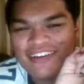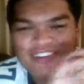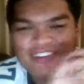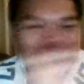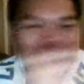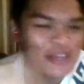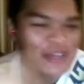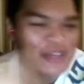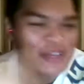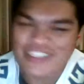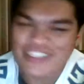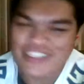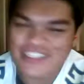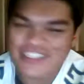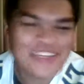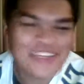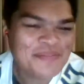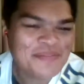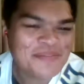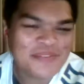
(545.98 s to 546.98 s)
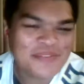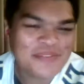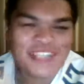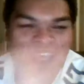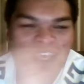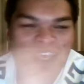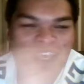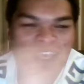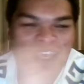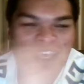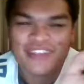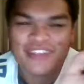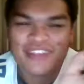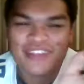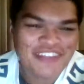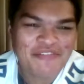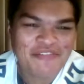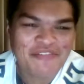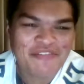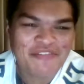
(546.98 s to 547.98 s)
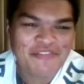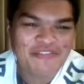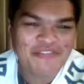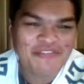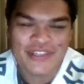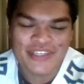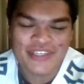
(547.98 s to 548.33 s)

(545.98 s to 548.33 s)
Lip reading: Special teams, something. He got on the field for 1